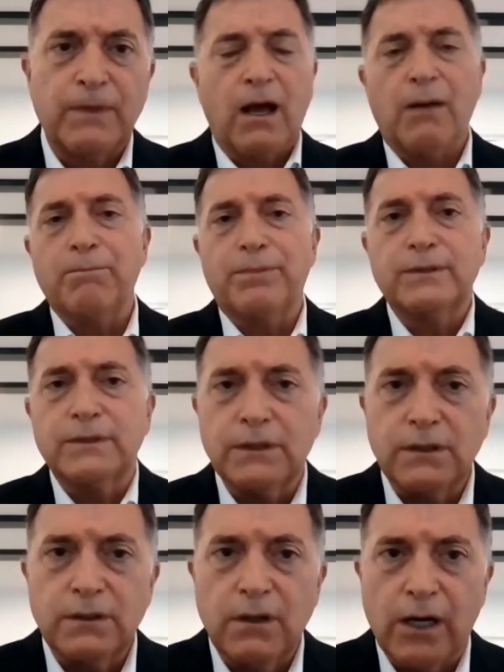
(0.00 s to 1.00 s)
I'm building a
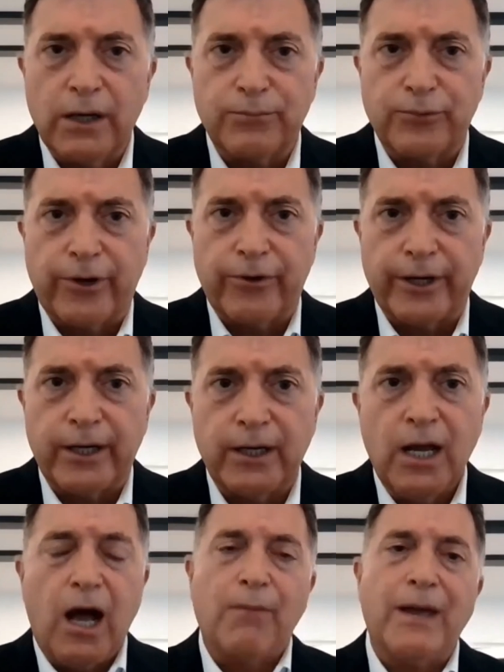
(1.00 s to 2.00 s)
library.
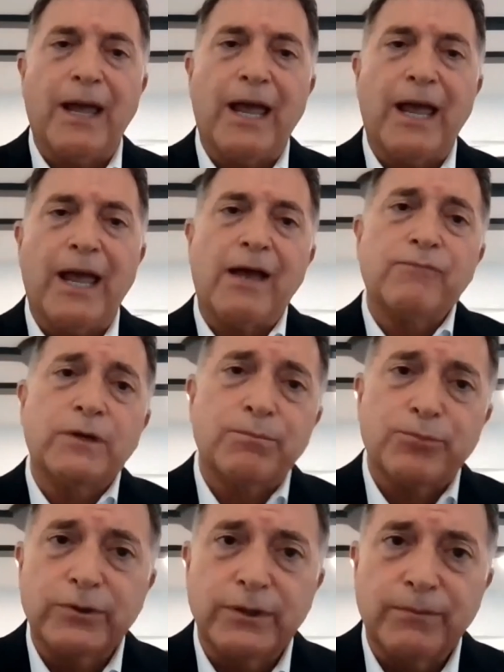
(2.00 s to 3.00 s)
I'm
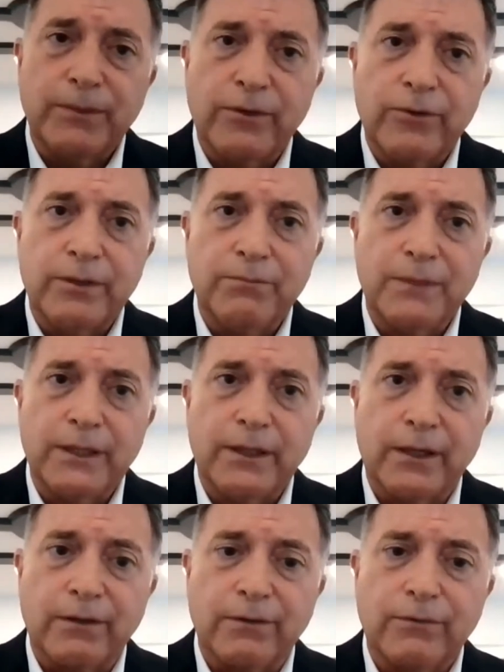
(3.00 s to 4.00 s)
having preliminary
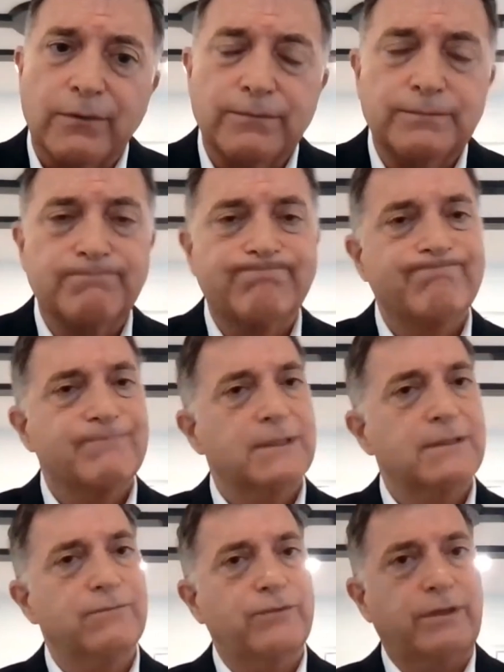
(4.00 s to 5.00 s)
meetings.
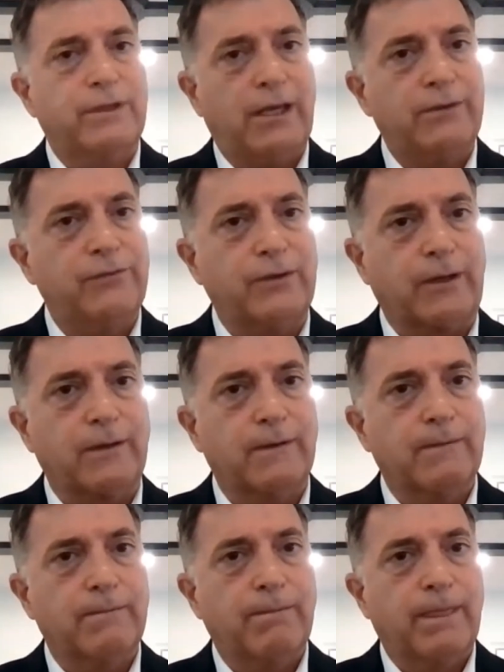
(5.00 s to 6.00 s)
Fantastic.
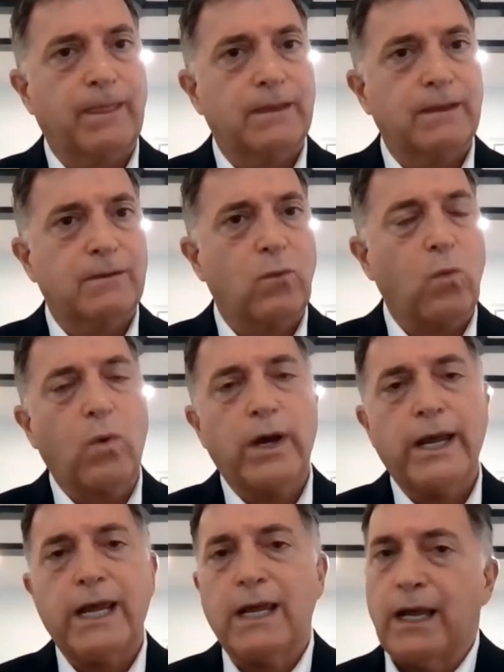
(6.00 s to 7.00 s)

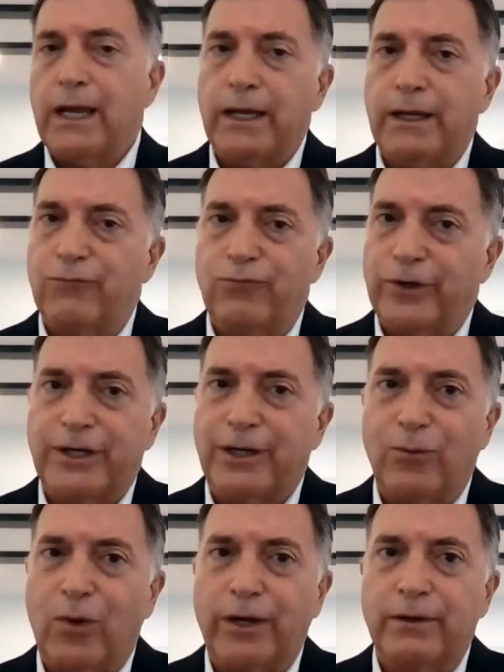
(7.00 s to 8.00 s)
Way ahead of Ricky
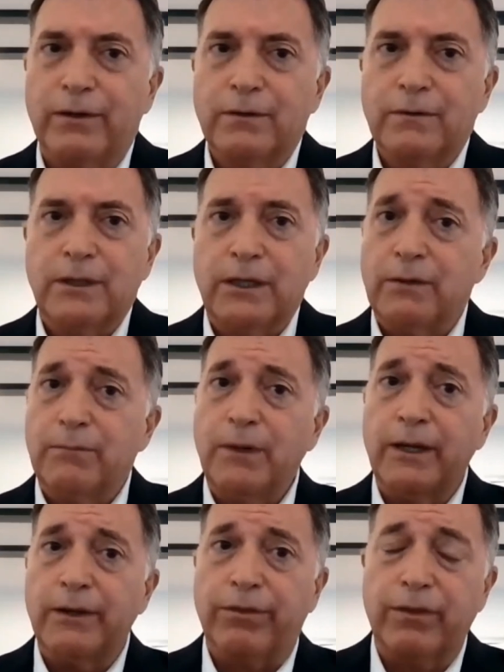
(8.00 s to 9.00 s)
1 in a
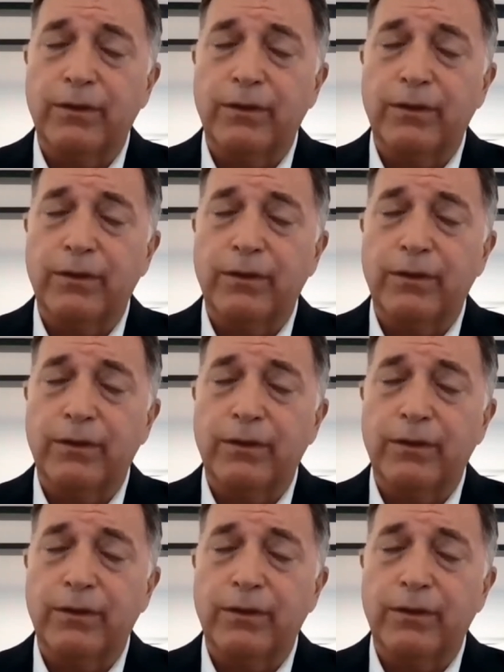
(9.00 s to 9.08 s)
month.